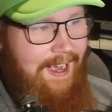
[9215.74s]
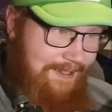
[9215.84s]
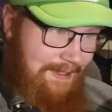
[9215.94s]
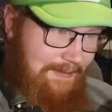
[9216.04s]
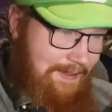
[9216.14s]

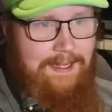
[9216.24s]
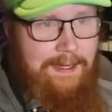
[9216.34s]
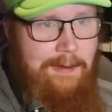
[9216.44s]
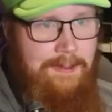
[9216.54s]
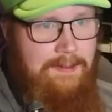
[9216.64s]
Love it. I
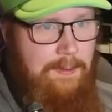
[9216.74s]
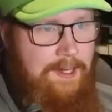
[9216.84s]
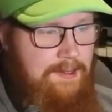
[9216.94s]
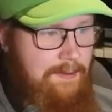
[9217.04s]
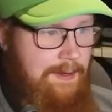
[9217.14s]
know it's a
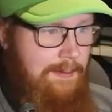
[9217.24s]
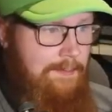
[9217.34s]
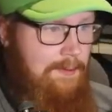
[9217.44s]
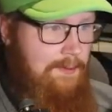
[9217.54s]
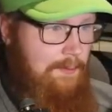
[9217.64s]
waste of time
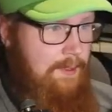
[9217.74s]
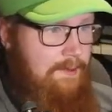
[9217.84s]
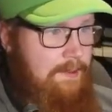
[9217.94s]
to do these